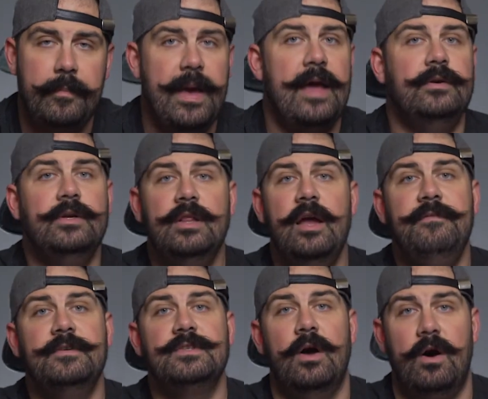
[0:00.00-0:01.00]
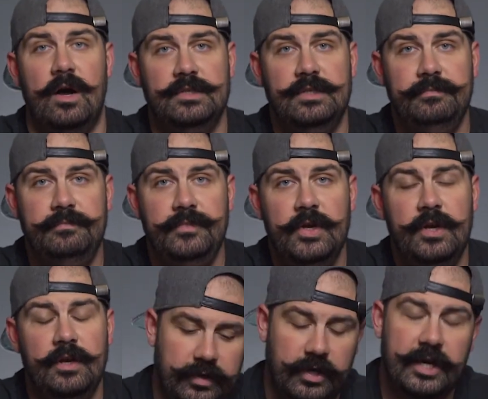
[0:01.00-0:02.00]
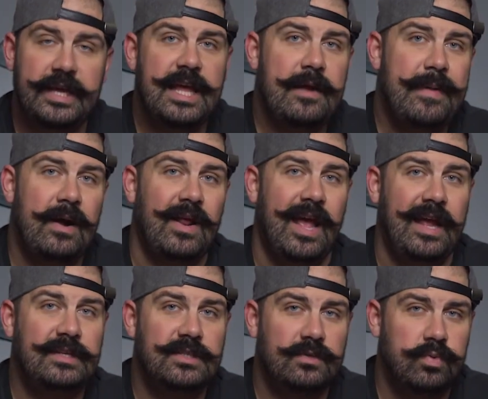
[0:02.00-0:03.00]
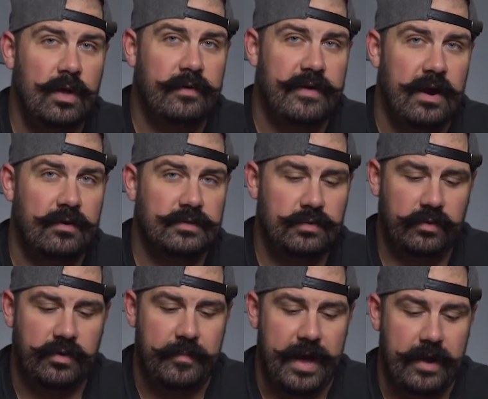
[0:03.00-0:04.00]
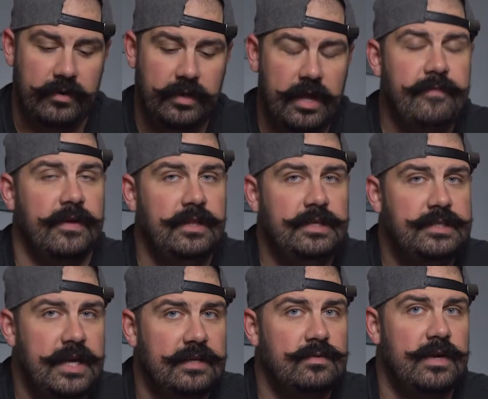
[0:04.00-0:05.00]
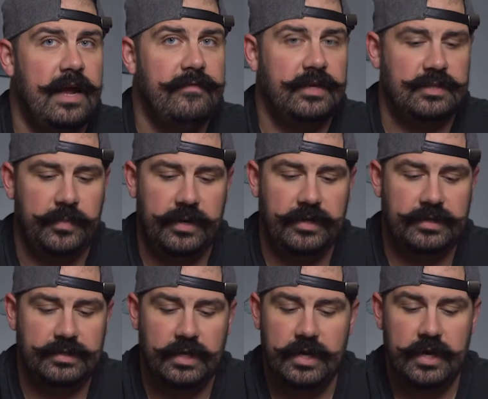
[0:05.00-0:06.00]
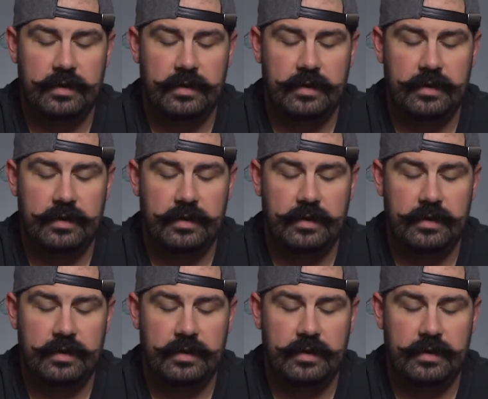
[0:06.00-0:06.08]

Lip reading: Battery life is awesome. You're going to get about 8 to 12 hours worth of battery life. At least that's what I've experienced.